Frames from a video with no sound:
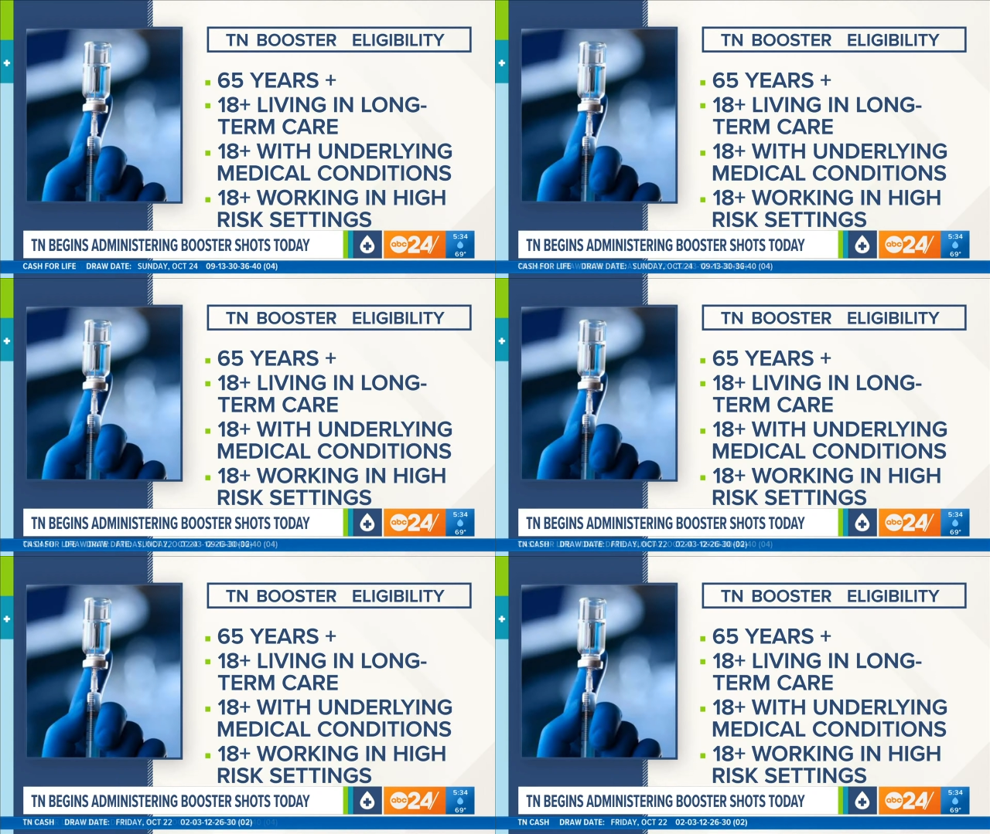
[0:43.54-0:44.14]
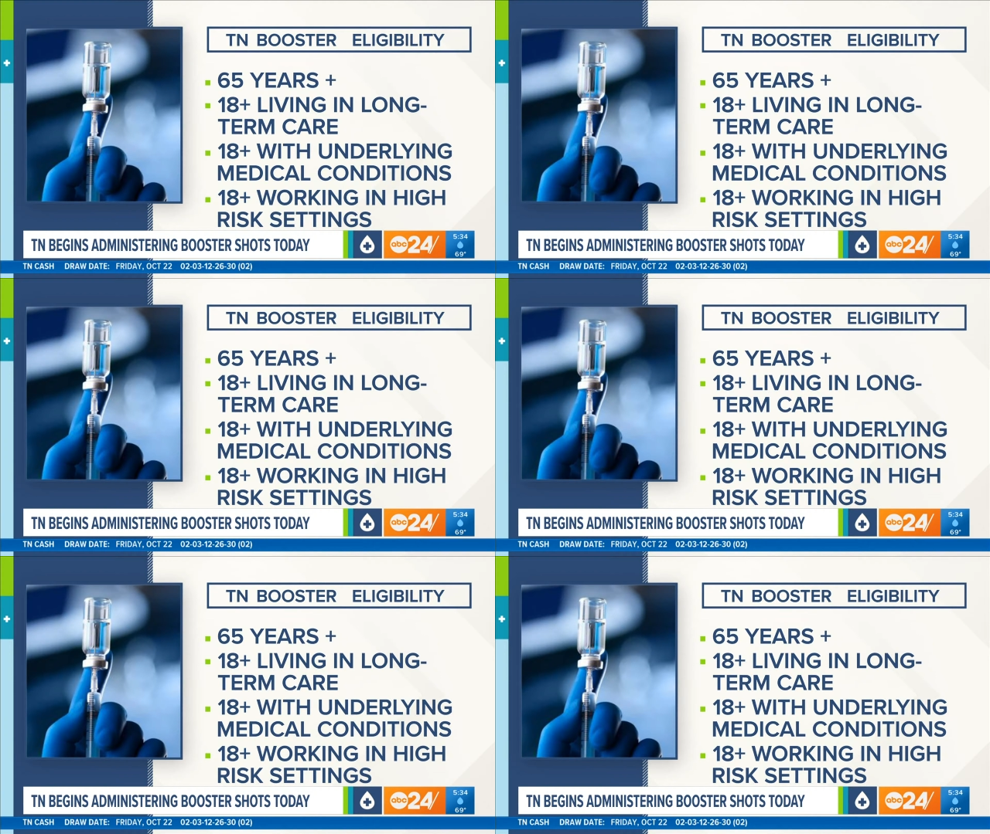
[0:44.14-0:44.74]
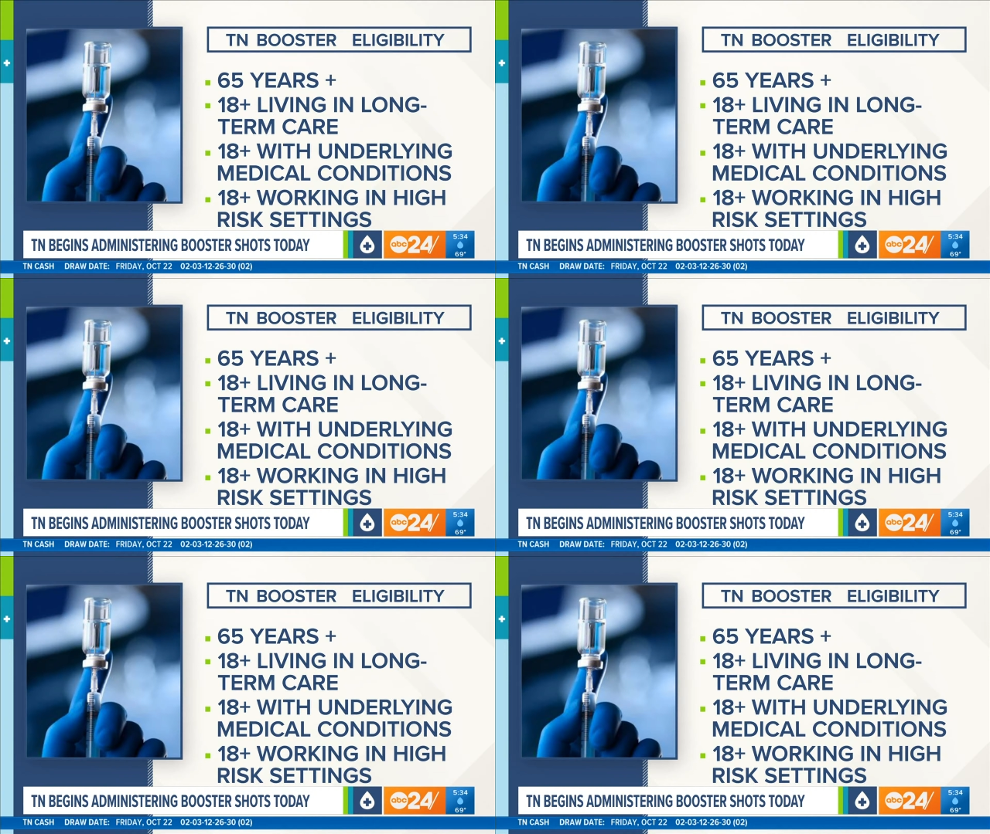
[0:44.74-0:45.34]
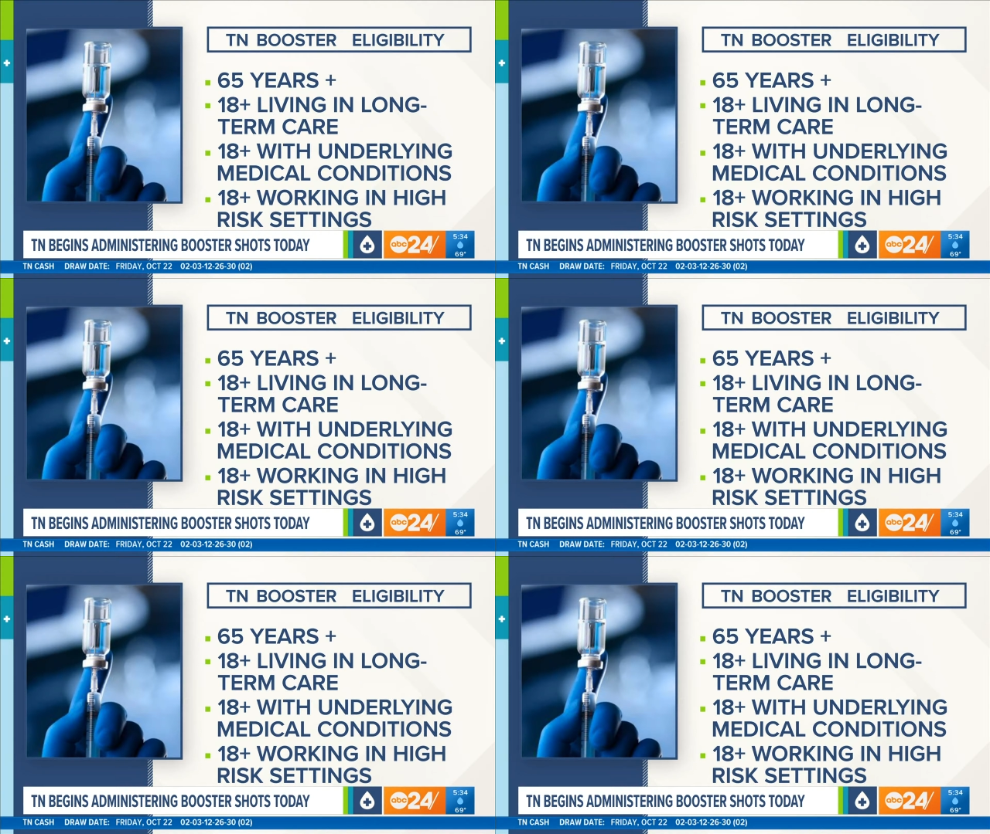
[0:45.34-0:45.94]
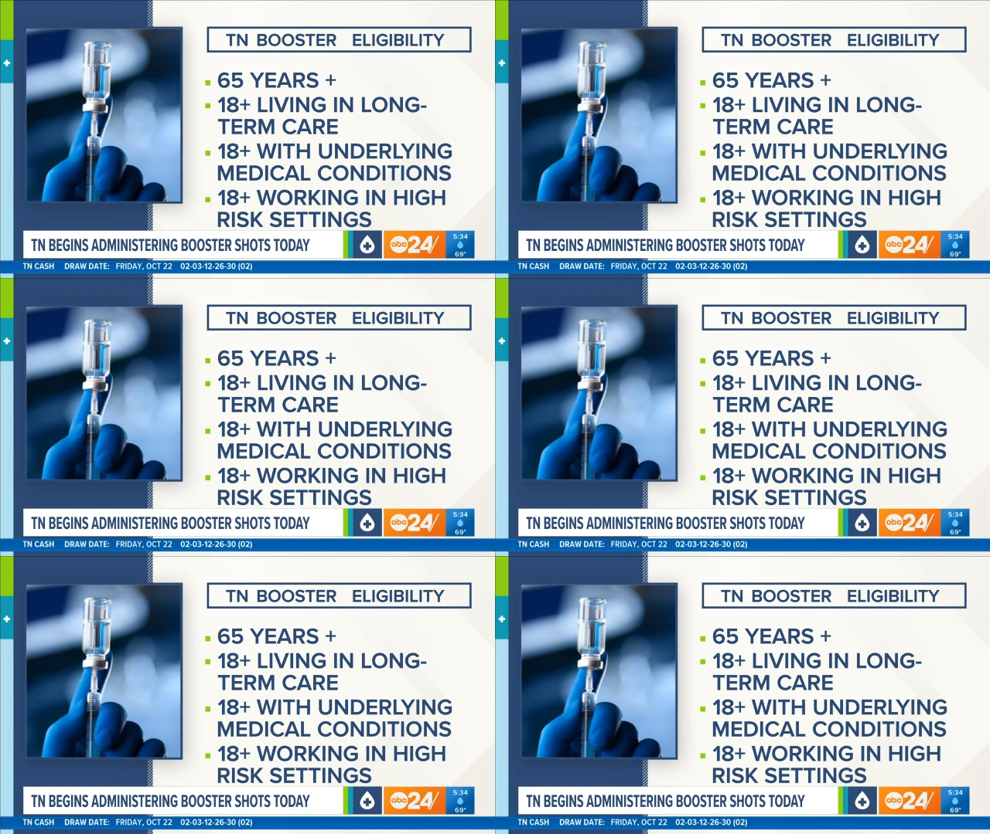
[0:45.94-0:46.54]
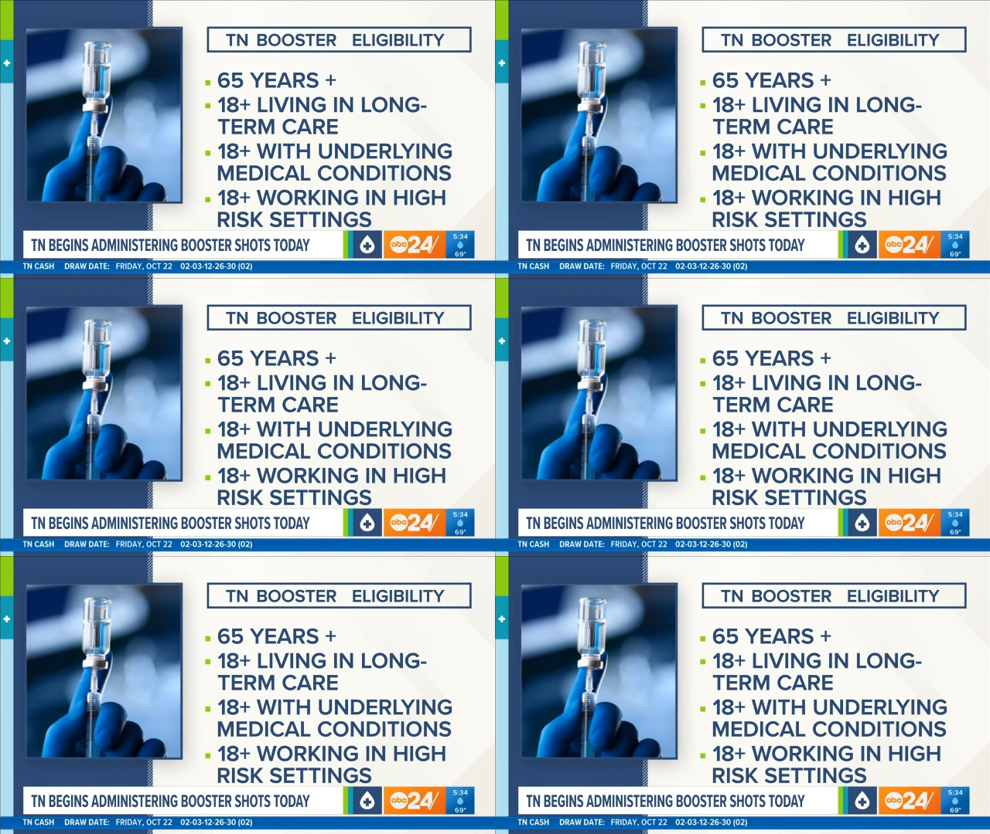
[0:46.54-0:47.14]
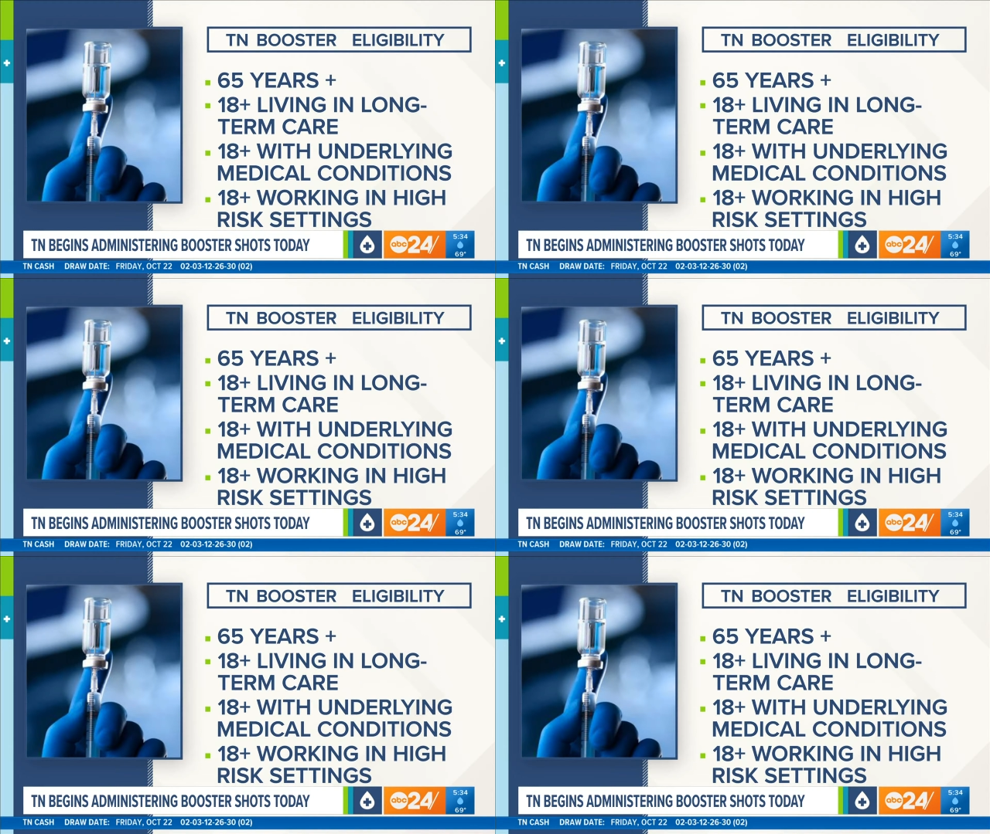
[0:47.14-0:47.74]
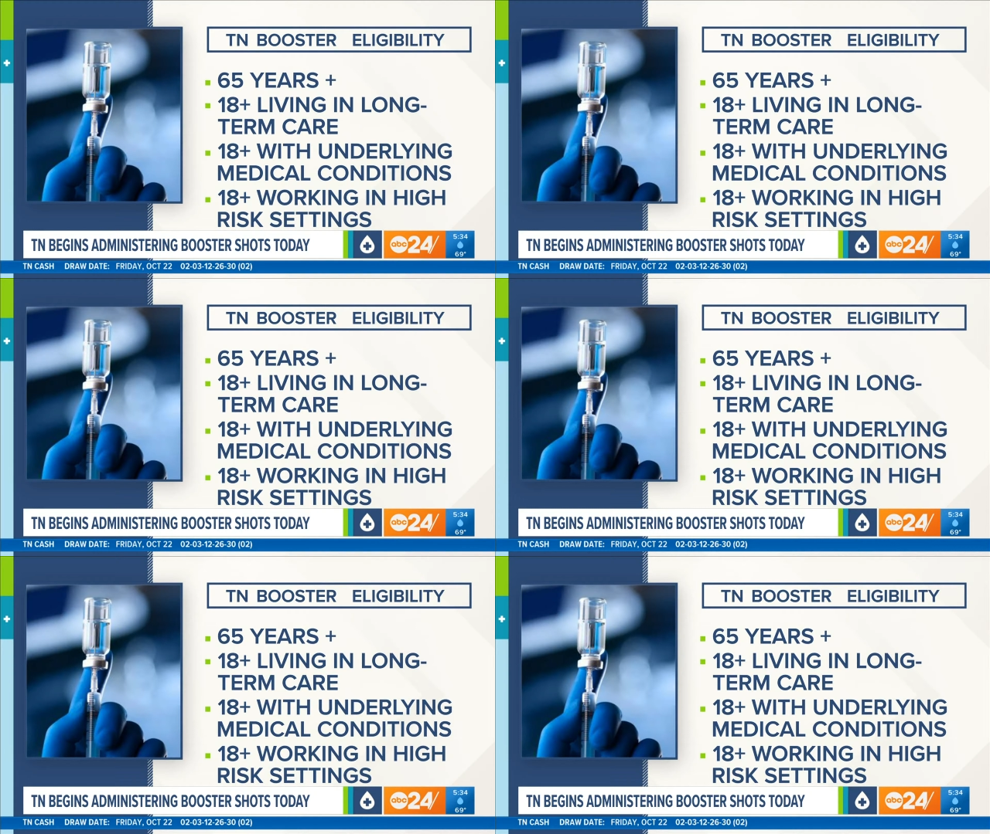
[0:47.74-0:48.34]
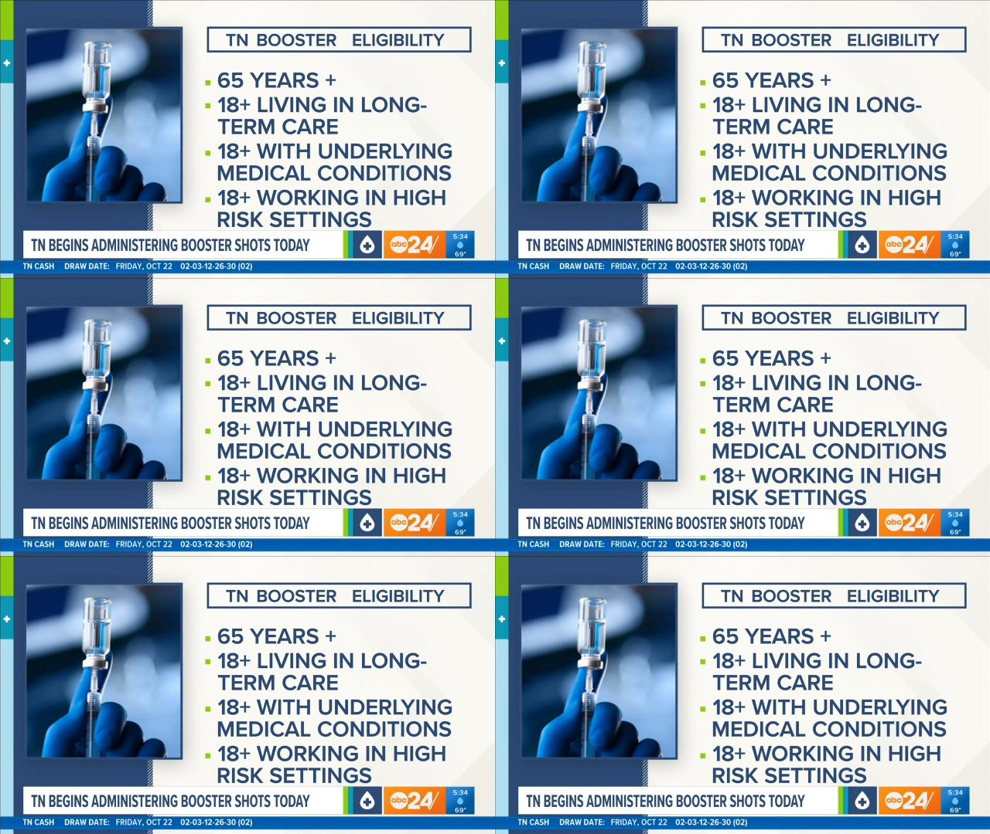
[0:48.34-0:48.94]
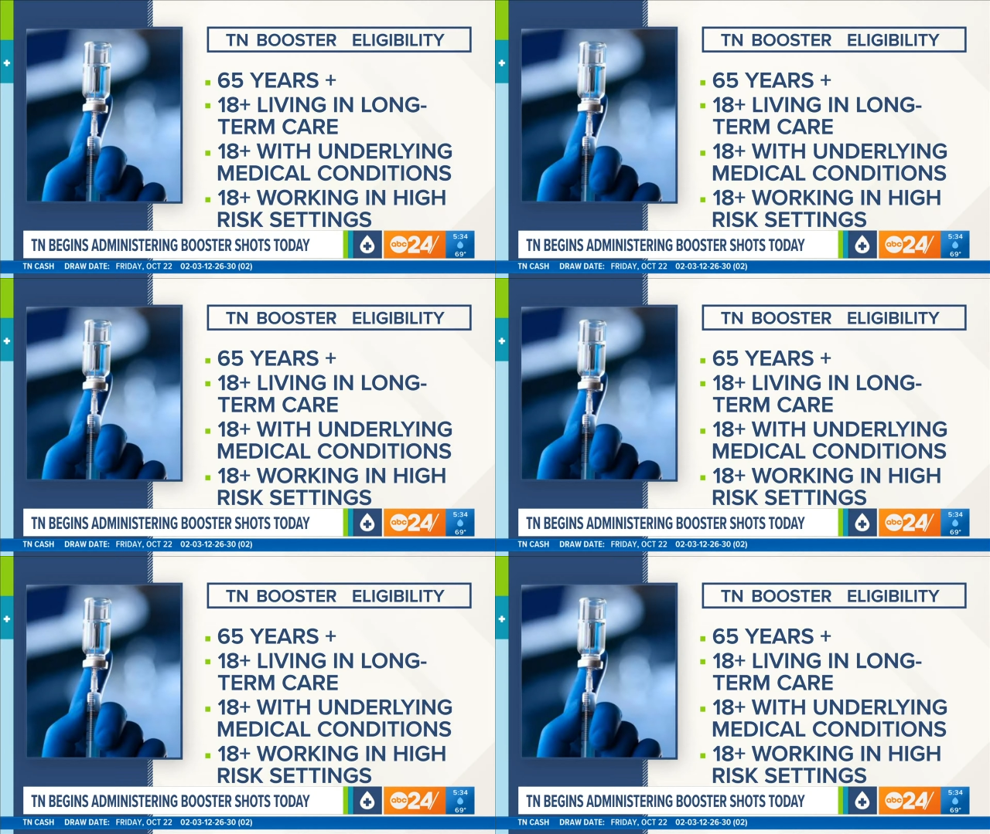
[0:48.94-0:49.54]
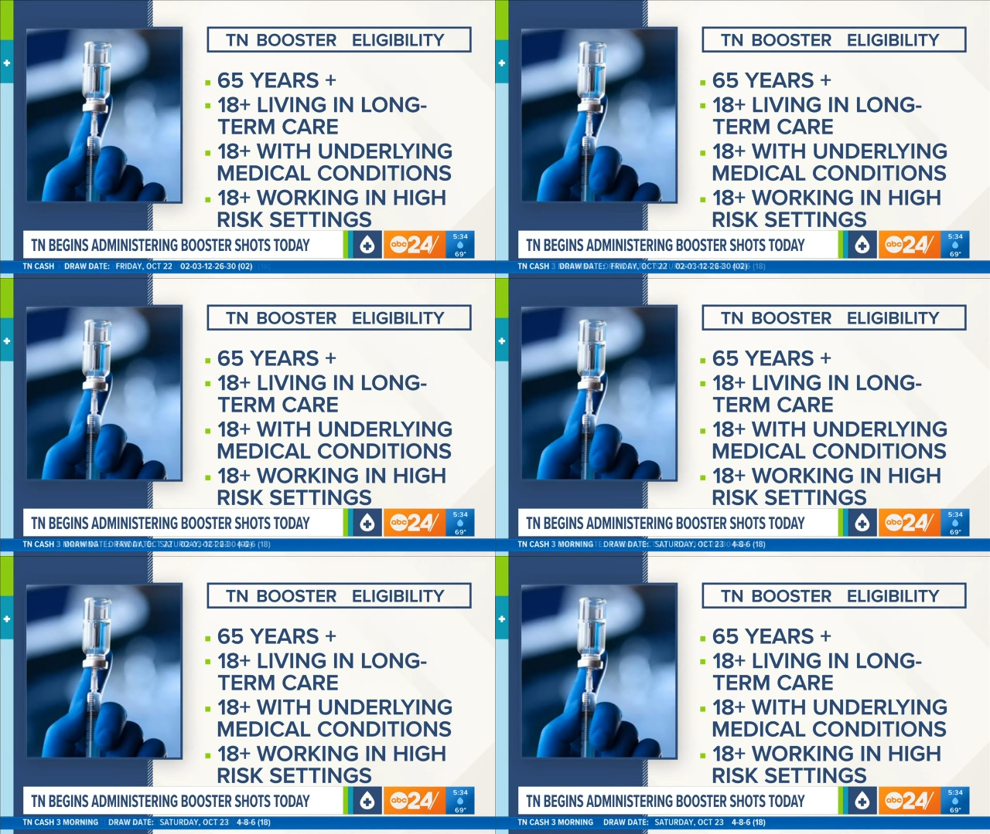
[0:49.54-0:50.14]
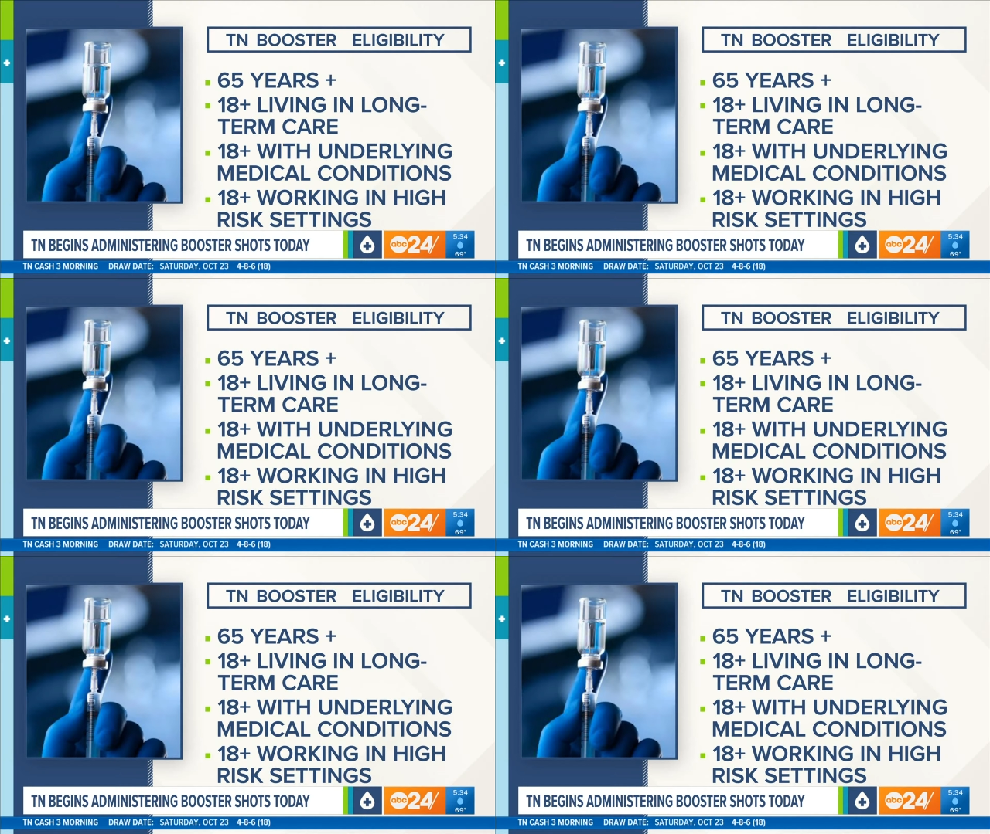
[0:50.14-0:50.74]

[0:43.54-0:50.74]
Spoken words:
(no speaker visible)